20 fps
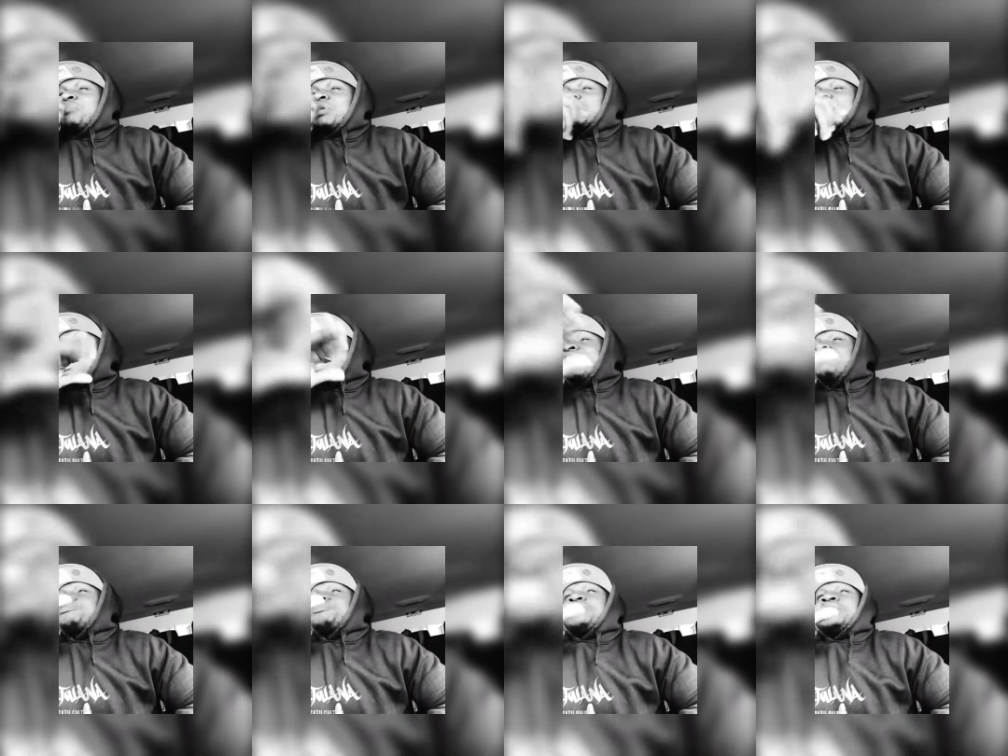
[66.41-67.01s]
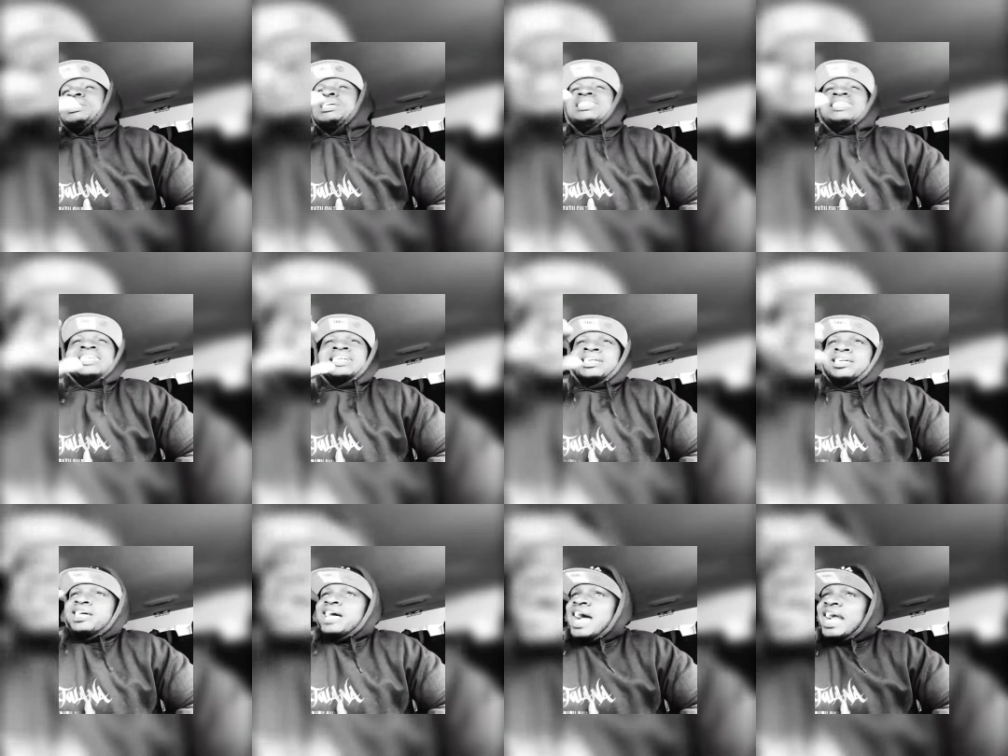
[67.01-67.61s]
but not really,
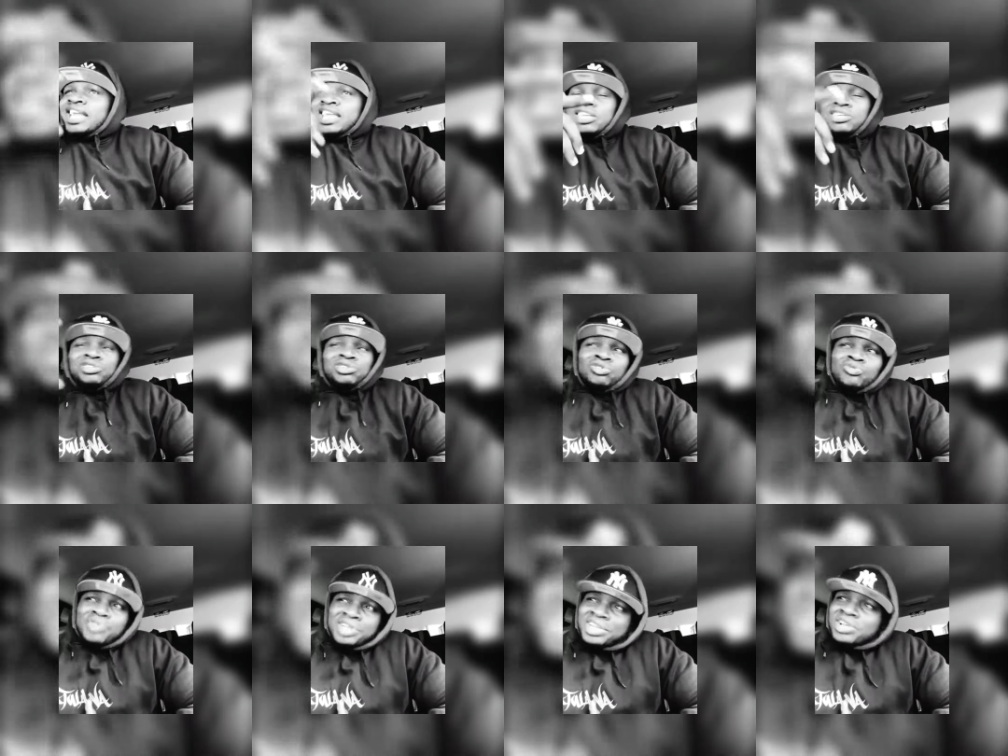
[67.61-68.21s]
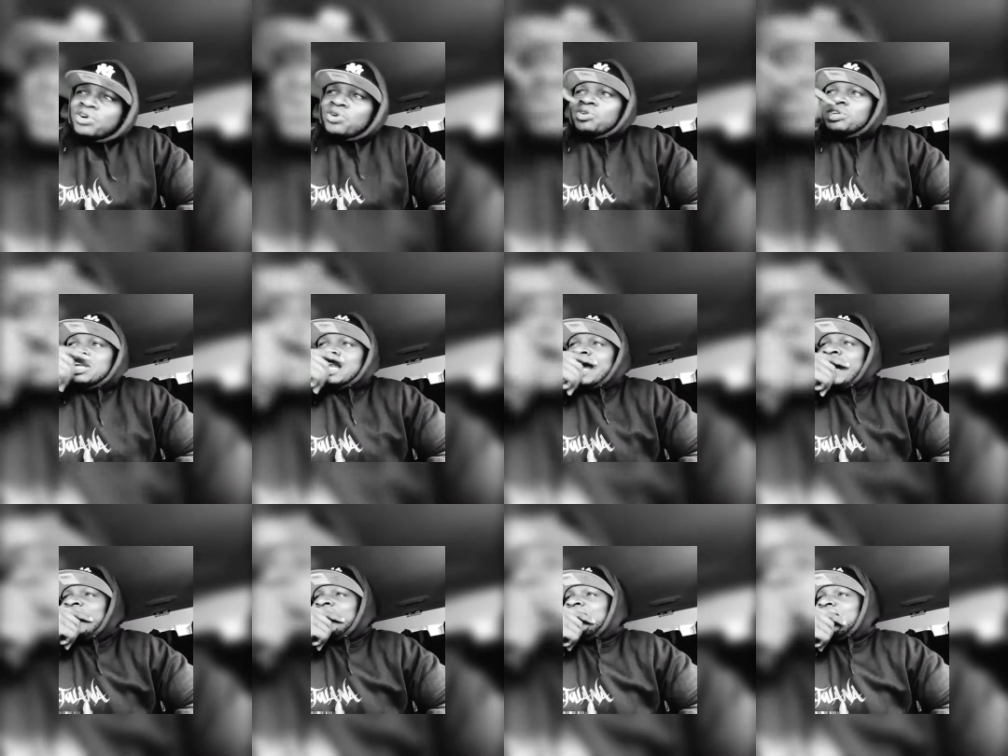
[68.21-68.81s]
nigga. I can do it all
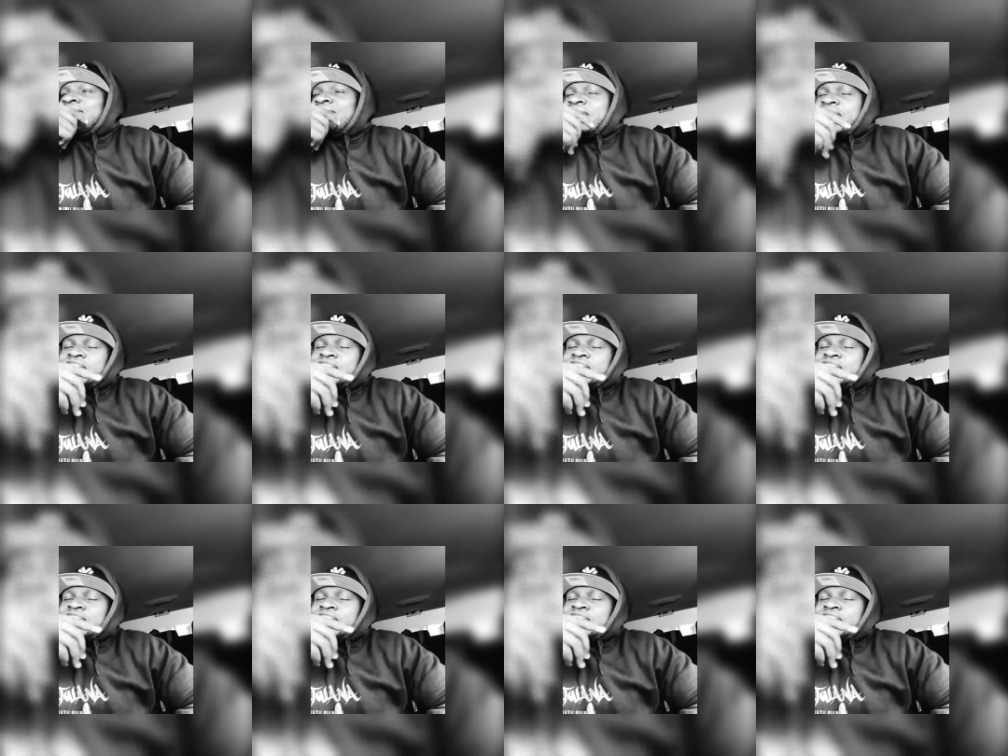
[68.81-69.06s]
night.